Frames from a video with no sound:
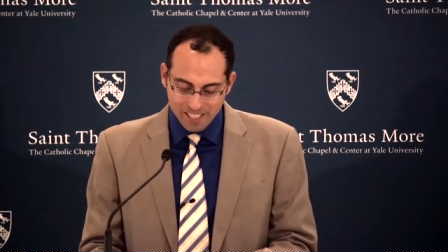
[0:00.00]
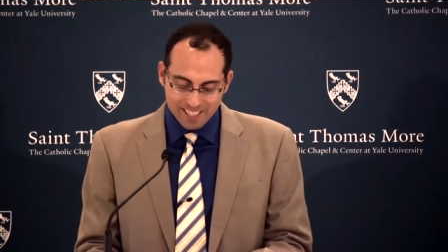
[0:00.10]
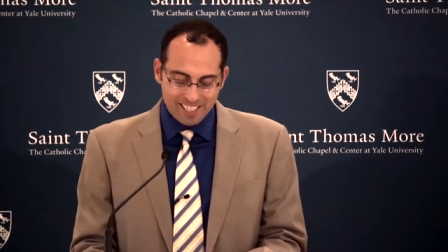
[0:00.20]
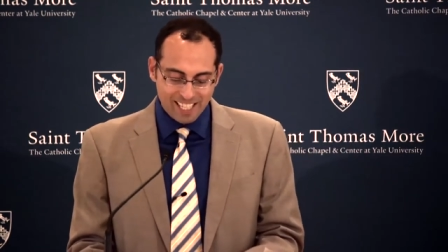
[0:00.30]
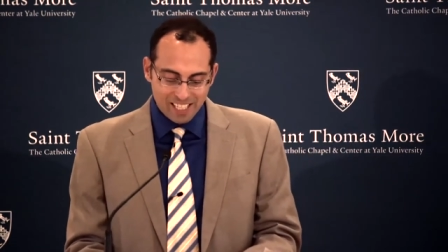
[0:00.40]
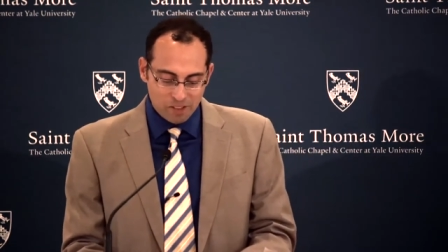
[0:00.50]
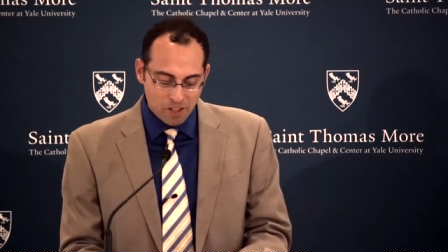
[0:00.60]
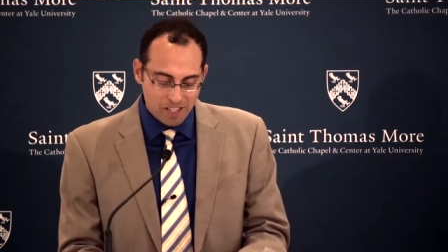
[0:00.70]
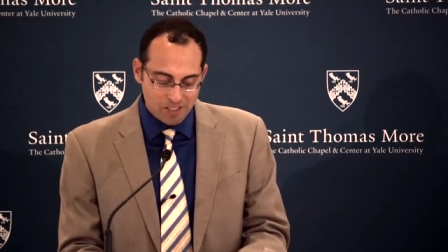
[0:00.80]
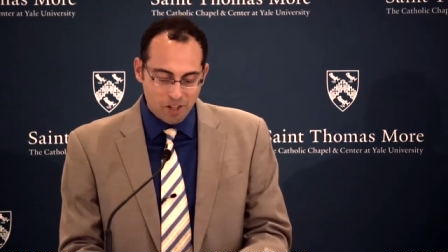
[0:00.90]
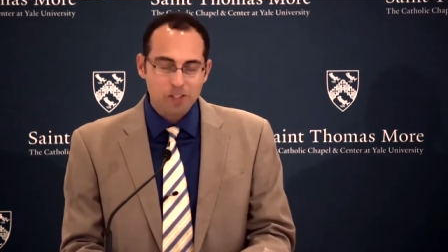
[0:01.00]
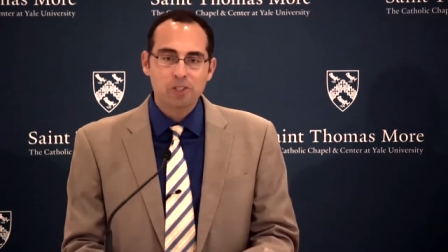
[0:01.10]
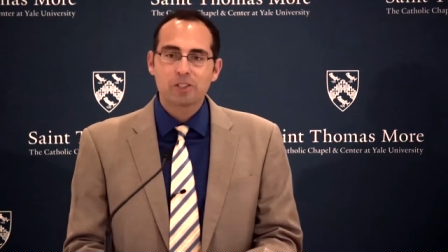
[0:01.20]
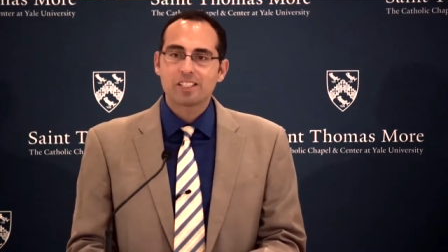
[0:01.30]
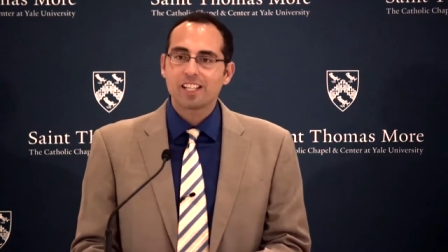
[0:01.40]
because getting lost
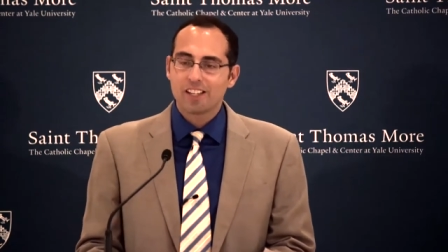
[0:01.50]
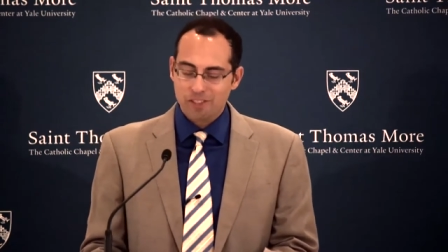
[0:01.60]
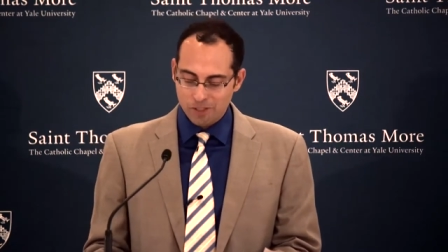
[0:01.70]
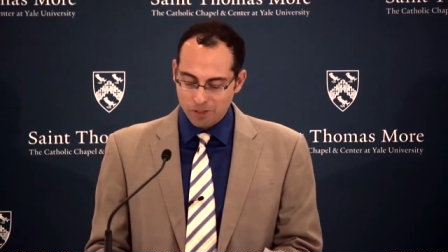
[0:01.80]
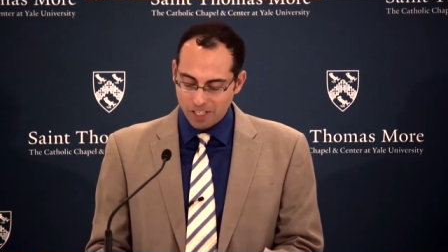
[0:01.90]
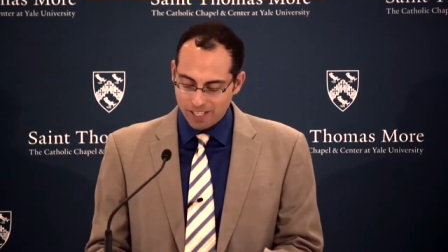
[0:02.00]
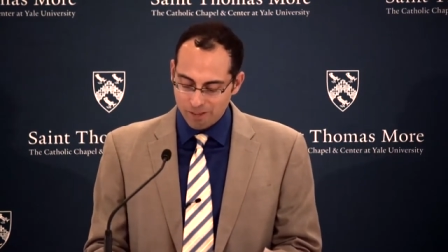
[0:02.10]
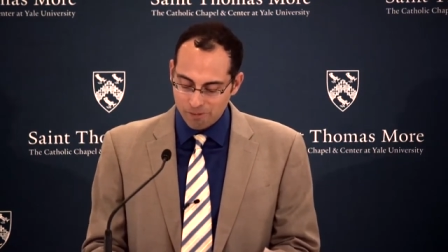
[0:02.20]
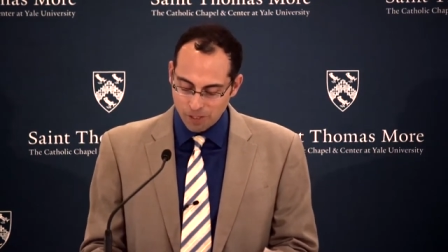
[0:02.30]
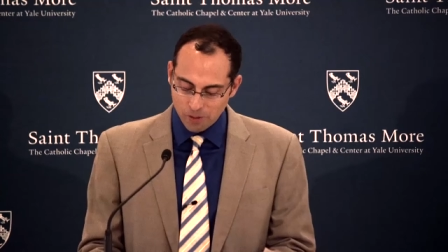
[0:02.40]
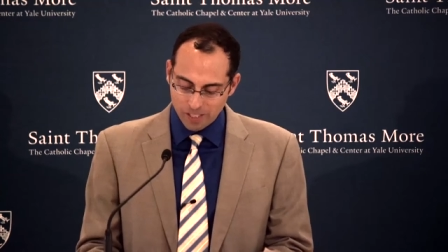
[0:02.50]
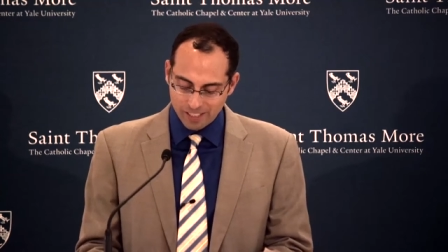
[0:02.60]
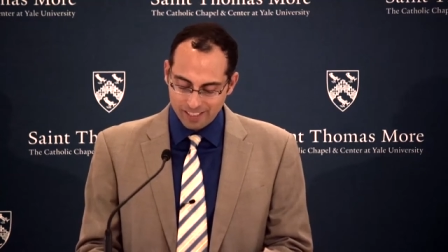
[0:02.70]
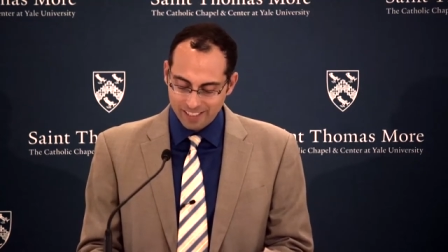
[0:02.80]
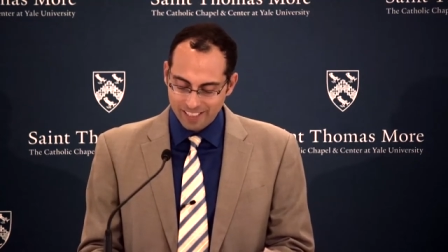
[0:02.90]
also entails a new kind of
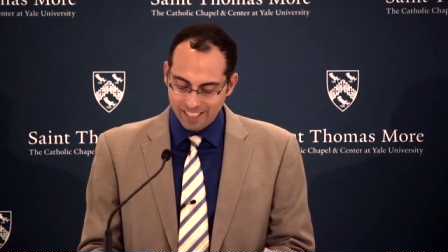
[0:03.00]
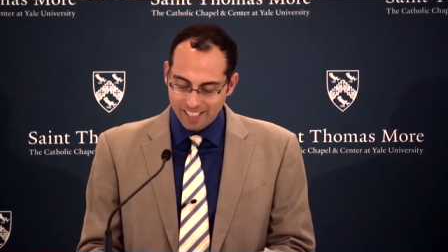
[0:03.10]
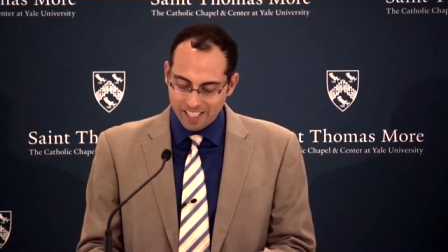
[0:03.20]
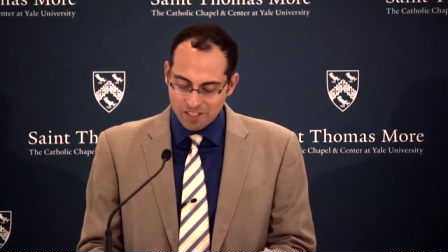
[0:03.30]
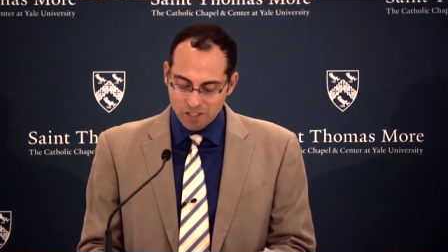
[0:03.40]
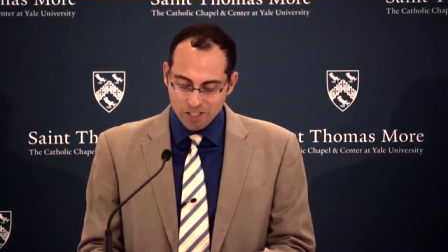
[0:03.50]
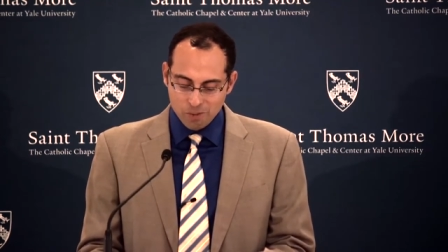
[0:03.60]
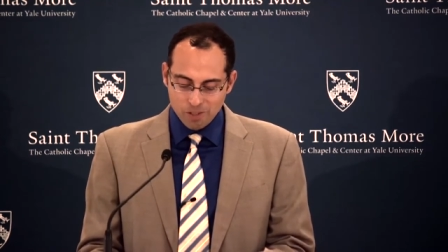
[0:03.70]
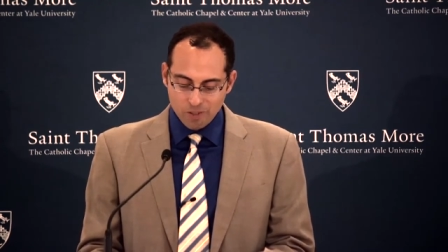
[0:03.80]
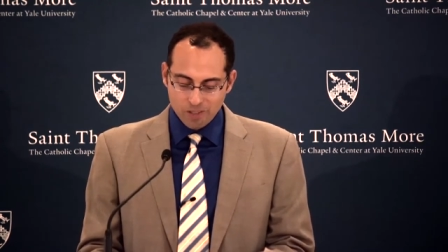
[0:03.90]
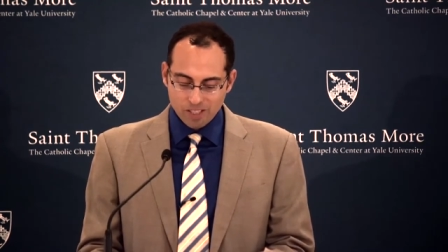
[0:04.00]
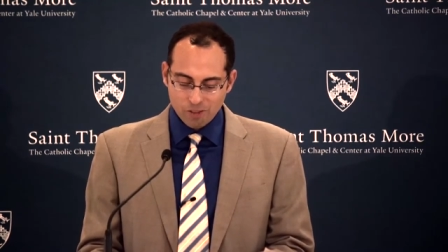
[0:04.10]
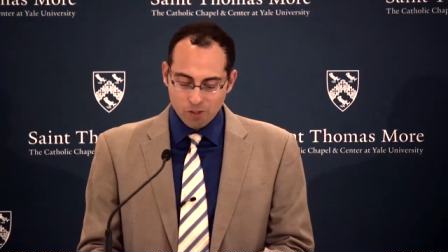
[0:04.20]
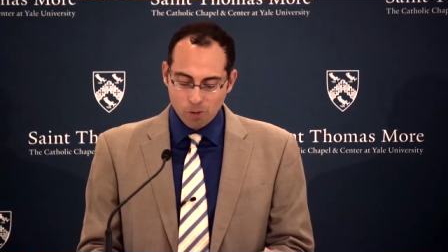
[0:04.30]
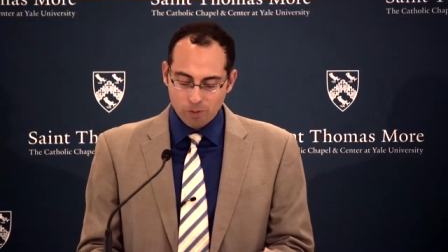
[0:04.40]
knowing. Just when you think
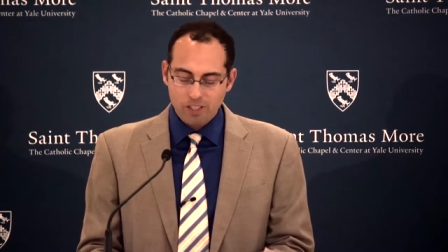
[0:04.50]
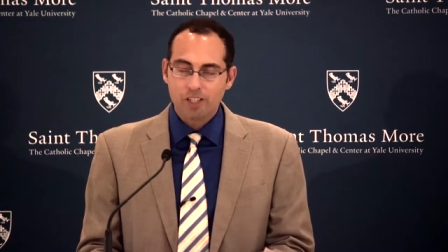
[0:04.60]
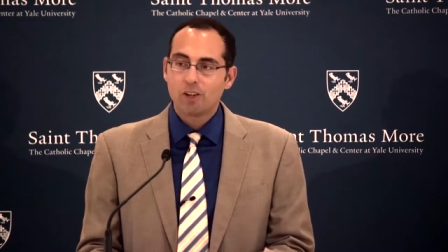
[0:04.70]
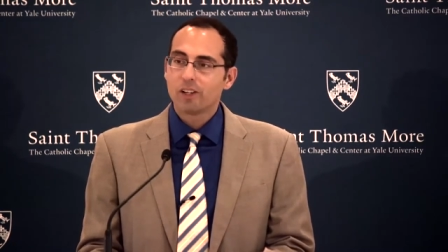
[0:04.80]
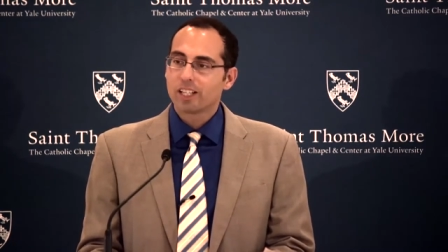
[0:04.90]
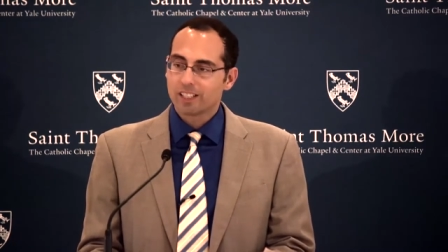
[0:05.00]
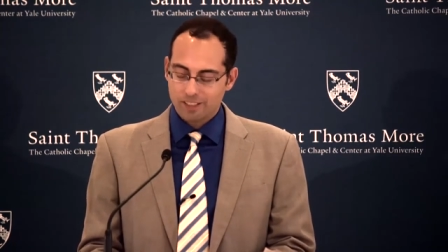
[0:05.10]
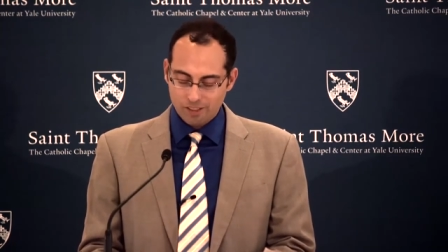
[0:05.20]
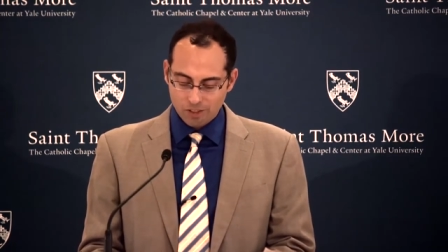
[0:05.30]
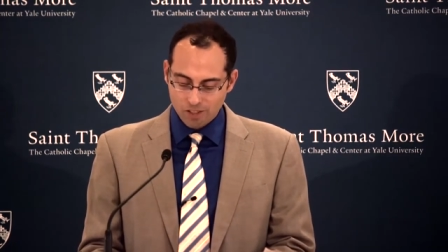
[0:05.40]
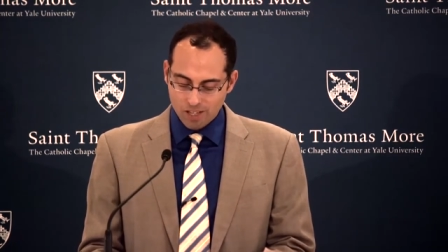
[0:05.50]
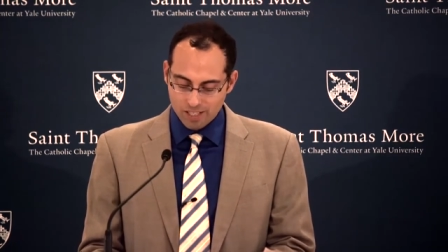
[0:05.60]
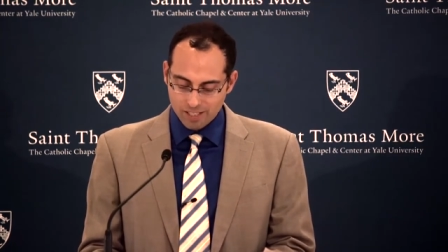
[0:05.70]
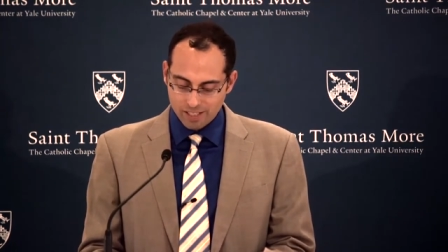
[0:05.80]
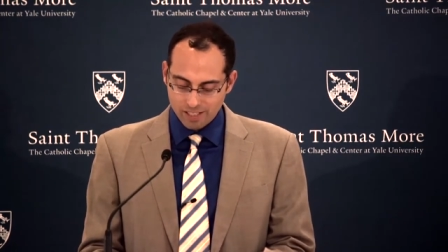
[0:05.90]
you know where you're going, you're
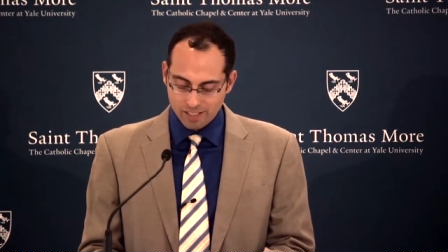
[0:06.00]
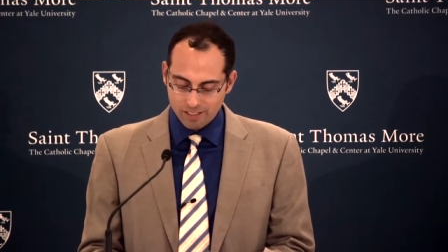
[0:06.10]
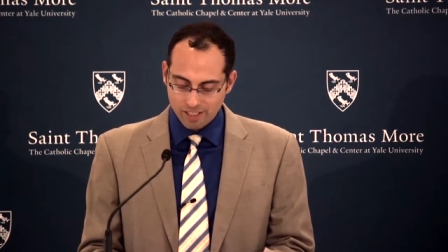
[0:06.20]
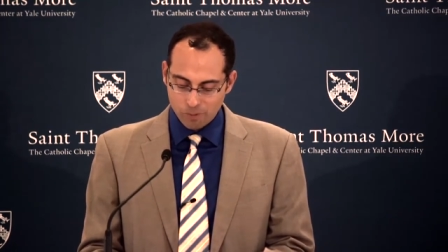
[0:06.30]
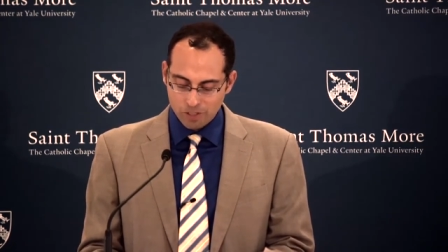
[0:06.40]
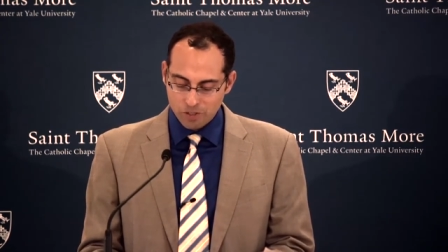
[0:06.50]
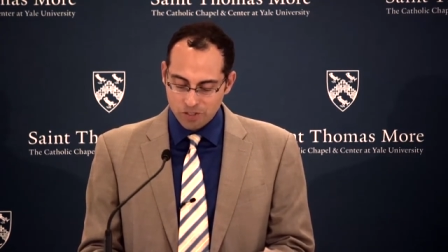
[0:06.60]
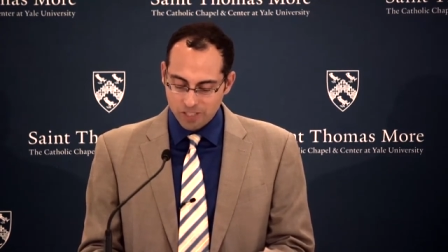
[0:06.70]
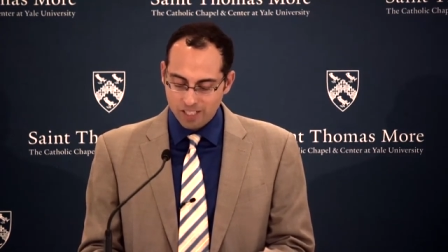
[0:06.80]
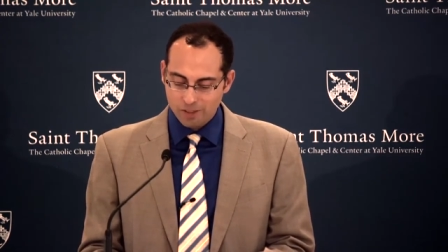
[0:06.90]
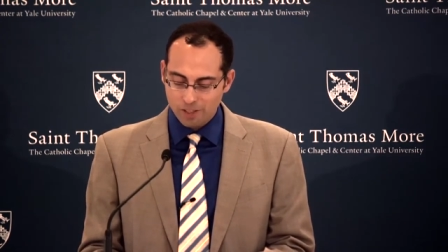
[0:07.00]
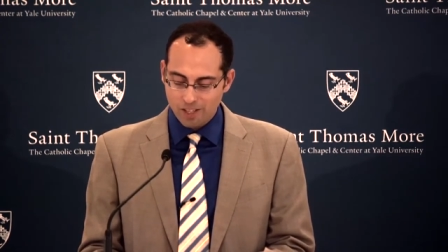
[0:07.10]
lost. When you see you're